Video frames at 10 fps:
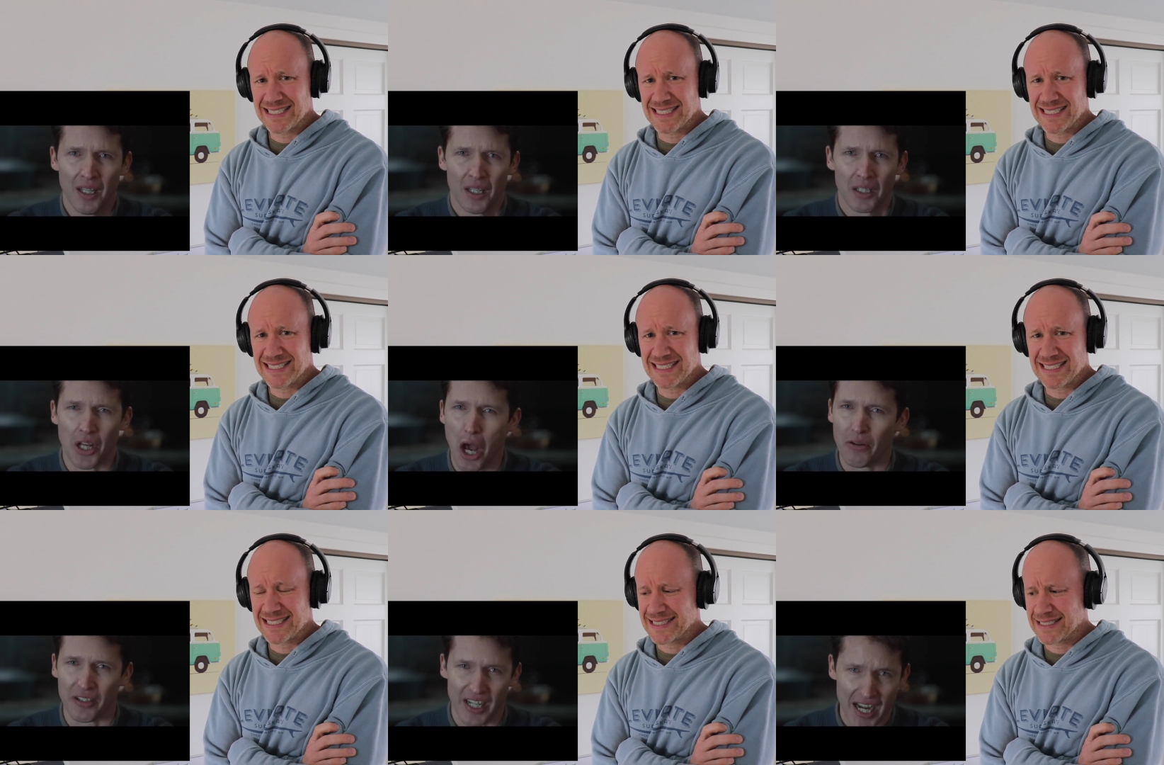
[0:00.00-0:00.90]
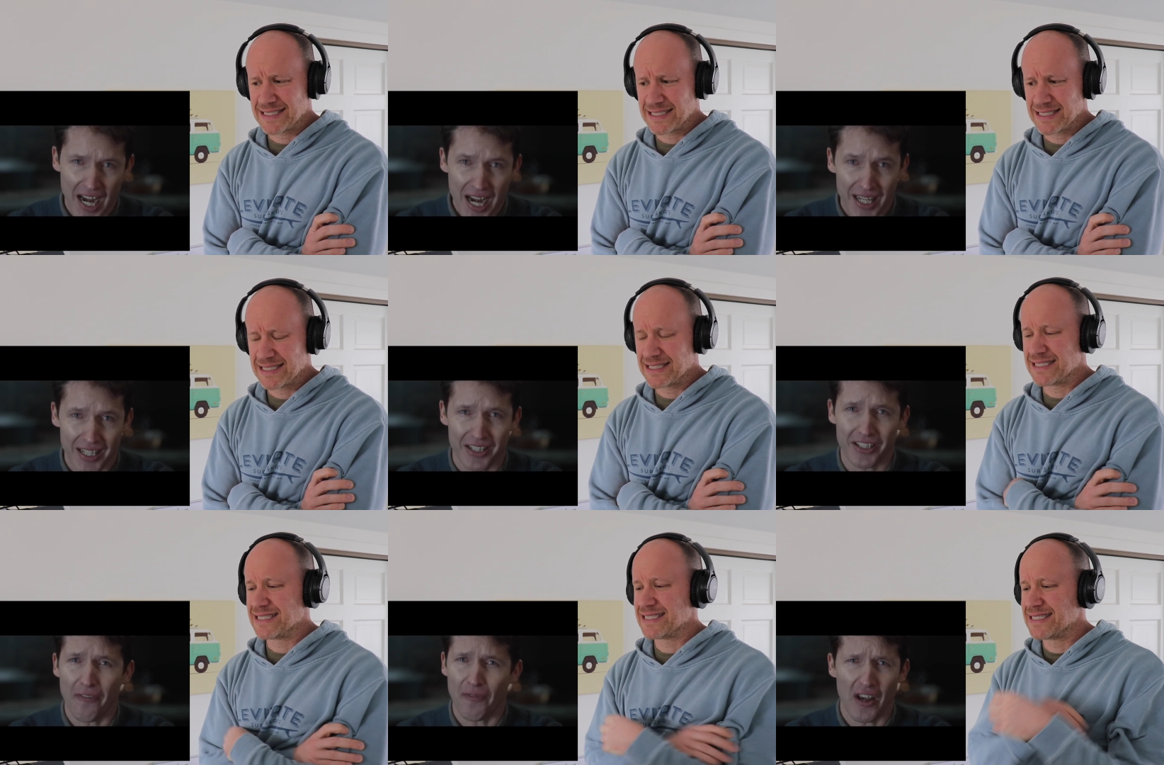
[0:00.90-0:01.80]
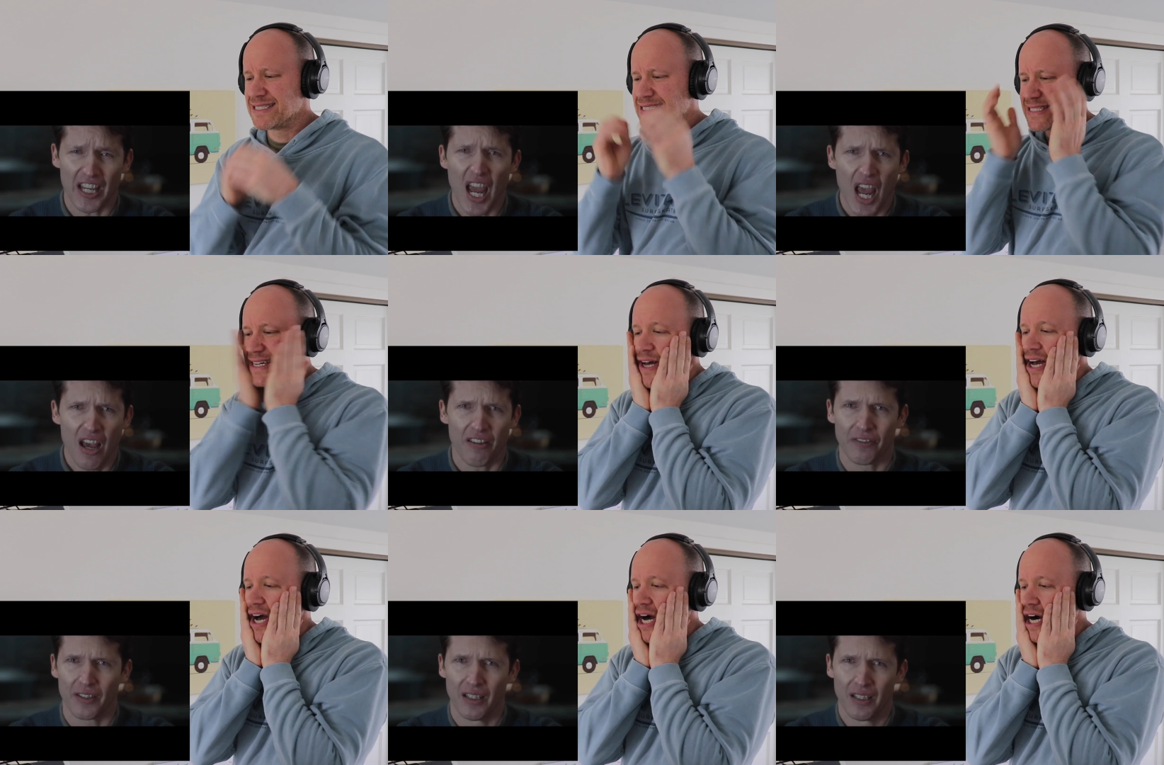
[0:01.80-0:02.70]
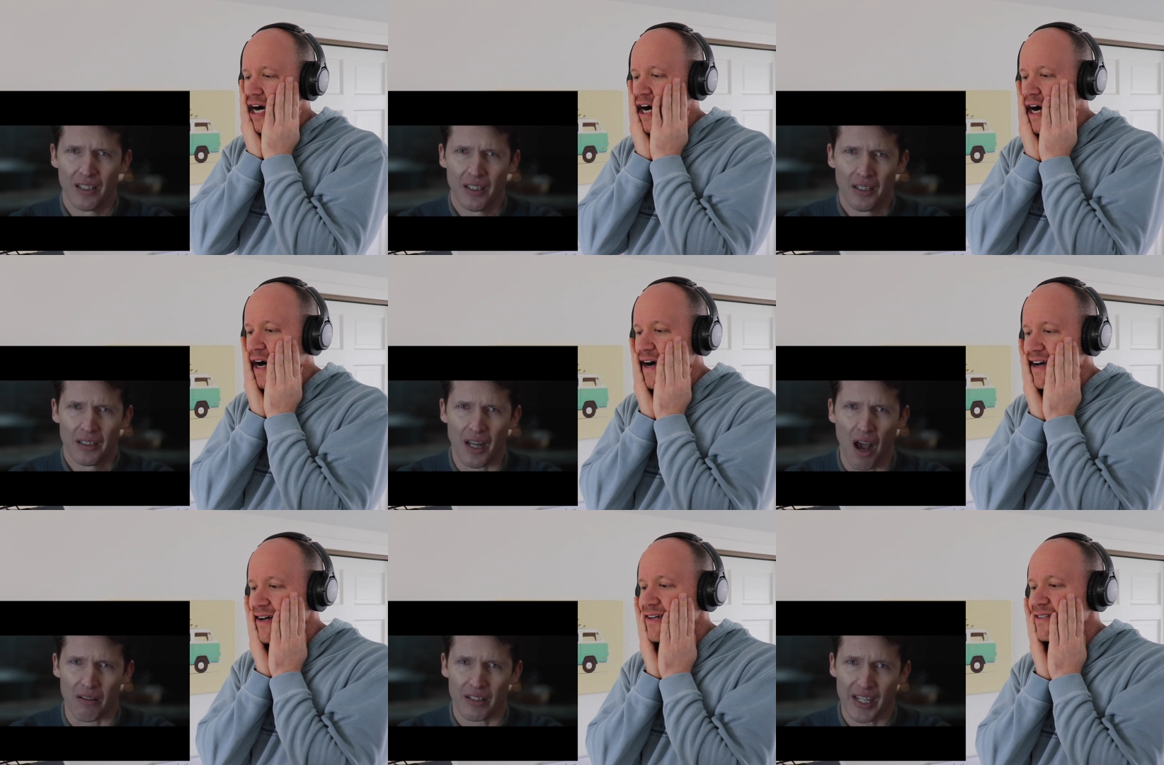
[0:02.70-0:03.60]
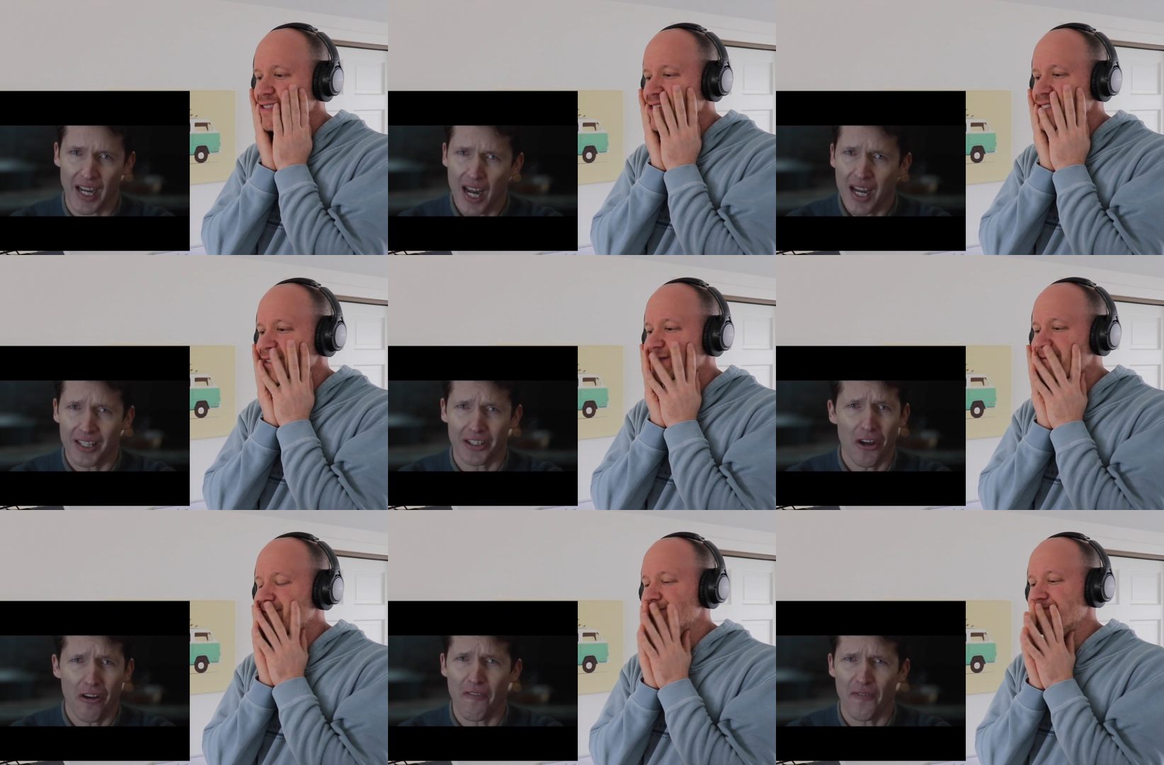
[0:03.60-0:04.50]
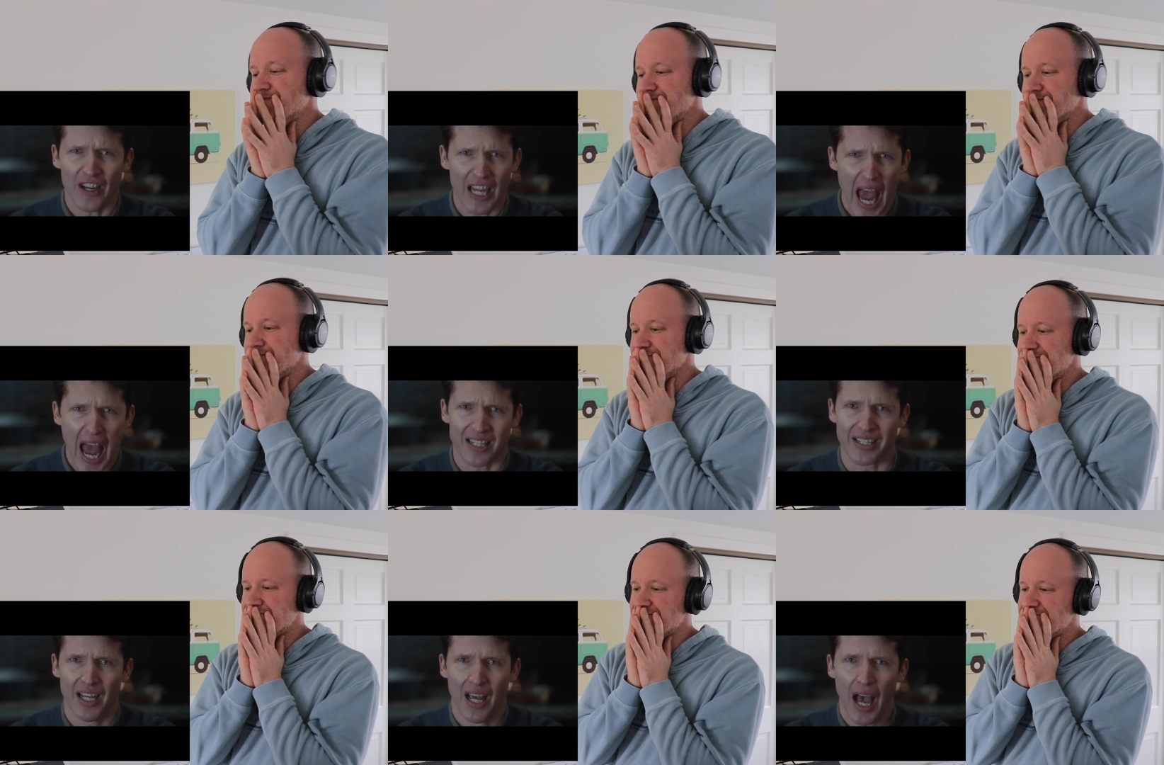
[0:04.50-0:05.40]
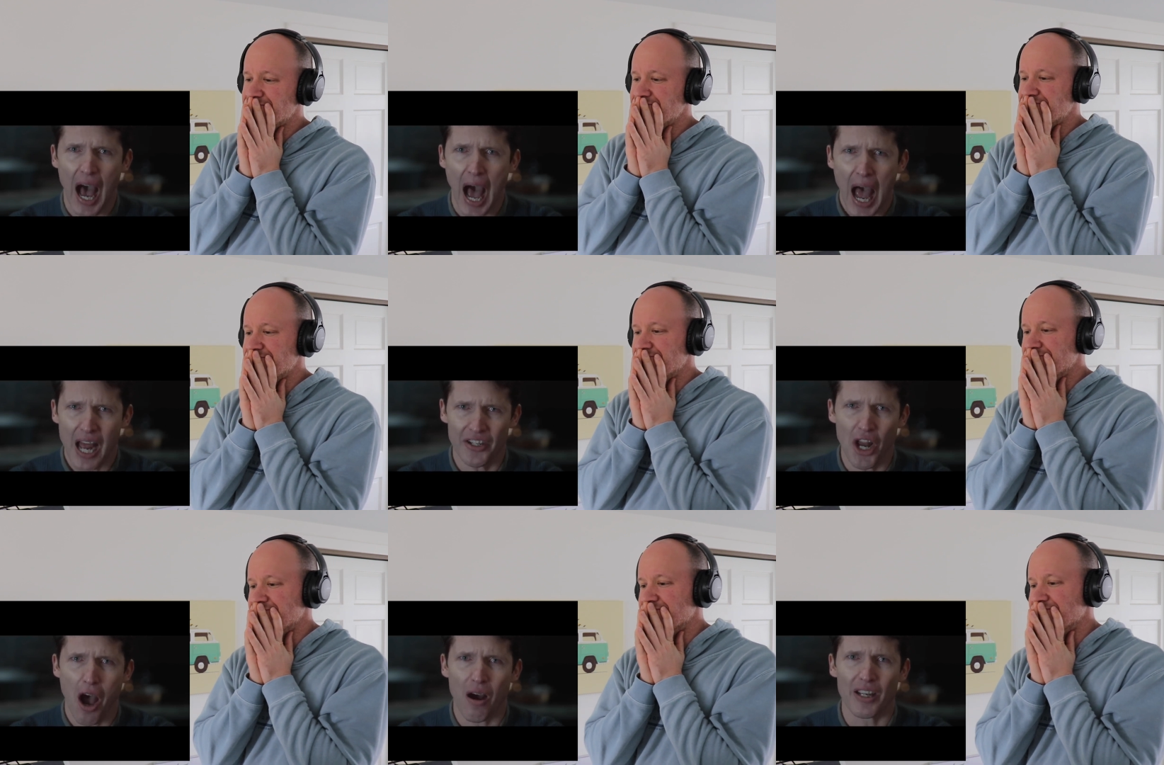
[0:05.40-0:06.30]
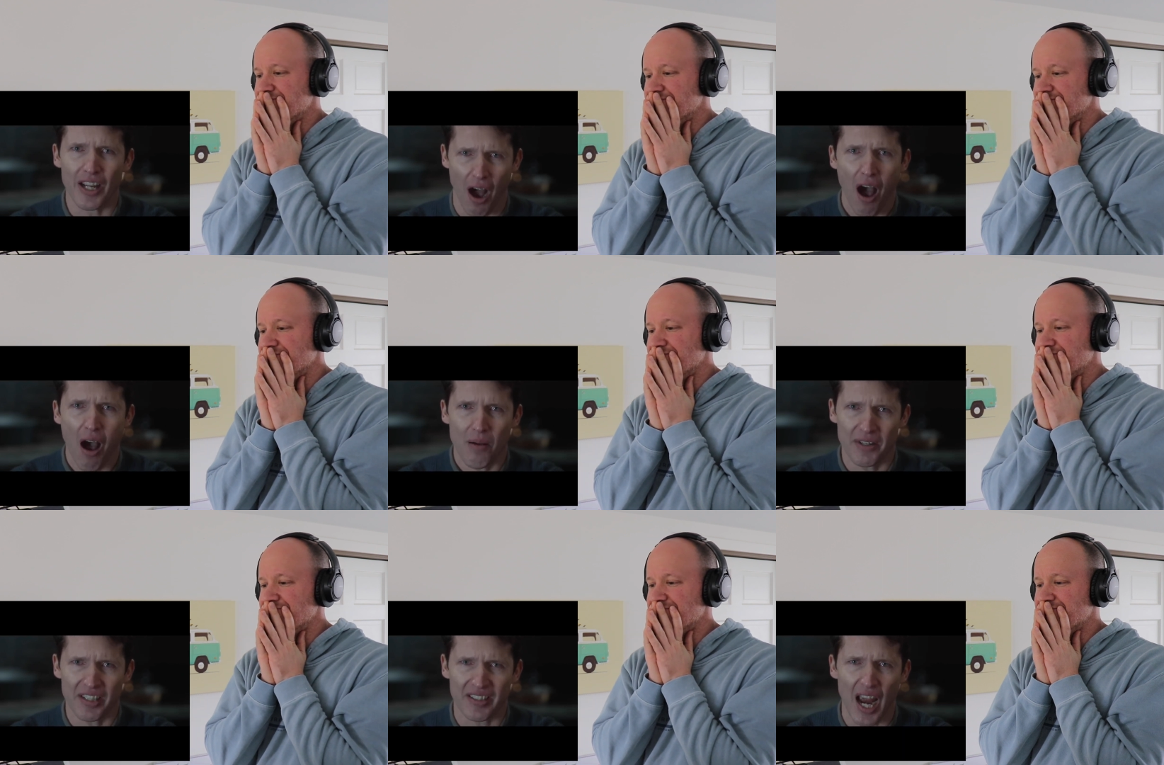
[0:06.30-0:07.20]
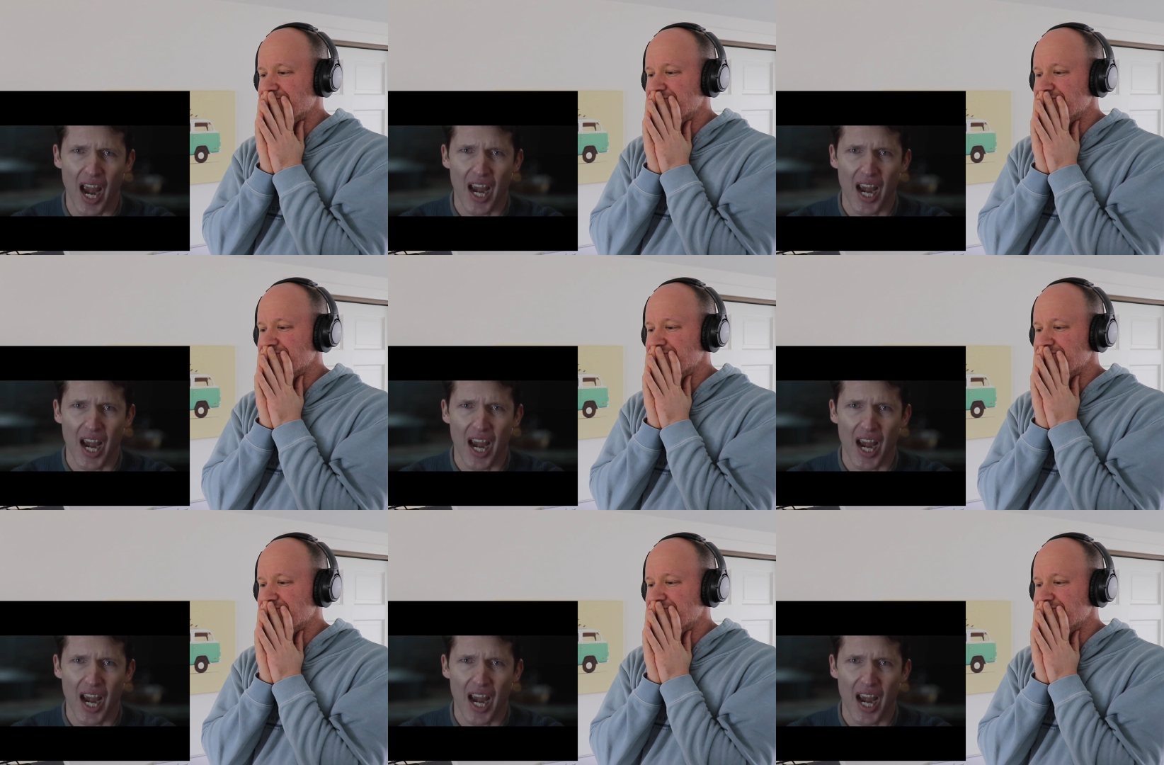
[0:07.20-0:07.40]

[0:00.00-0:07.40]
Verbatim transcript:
Speaker 1: No need to forgive, no need to forget. I know your mistakes.